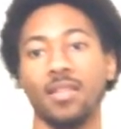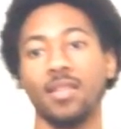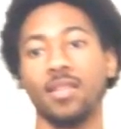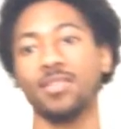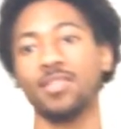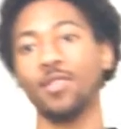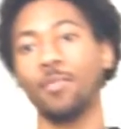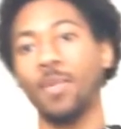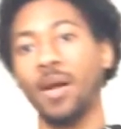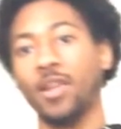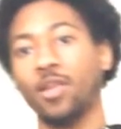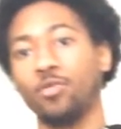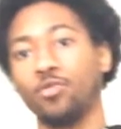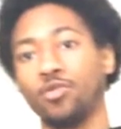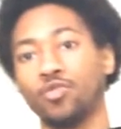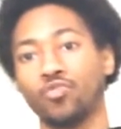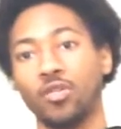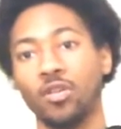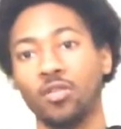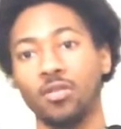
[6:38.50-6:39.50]
Somebody
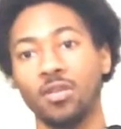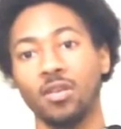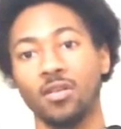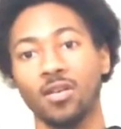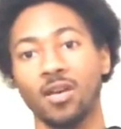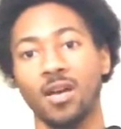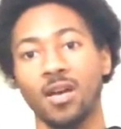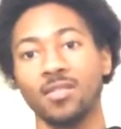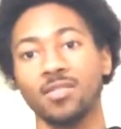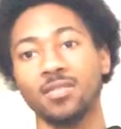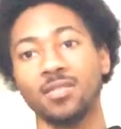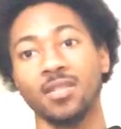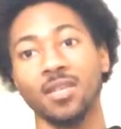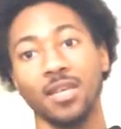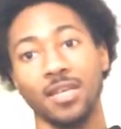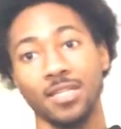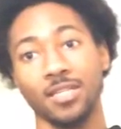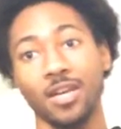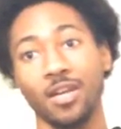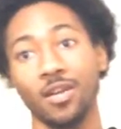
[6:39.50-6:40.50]
who's real deal conscious
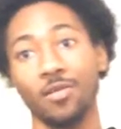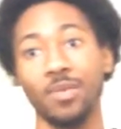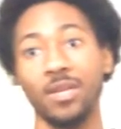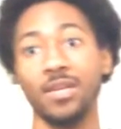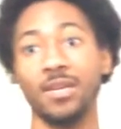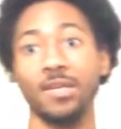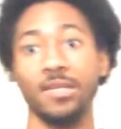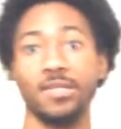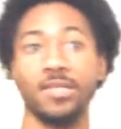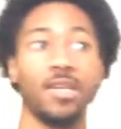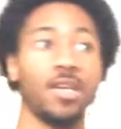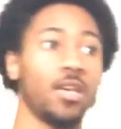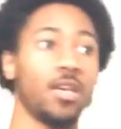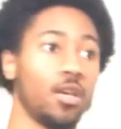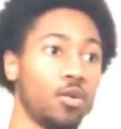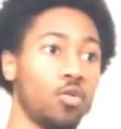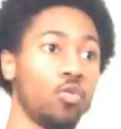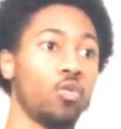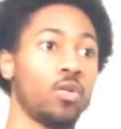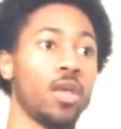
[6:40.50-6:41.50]
is going to be content in
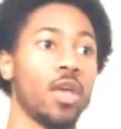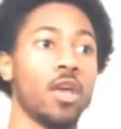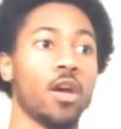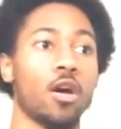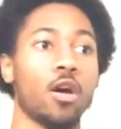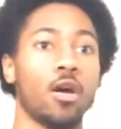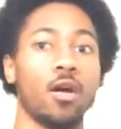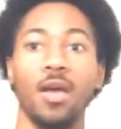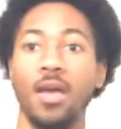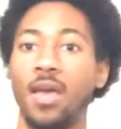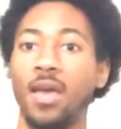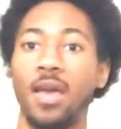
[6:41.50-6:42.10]
who they are,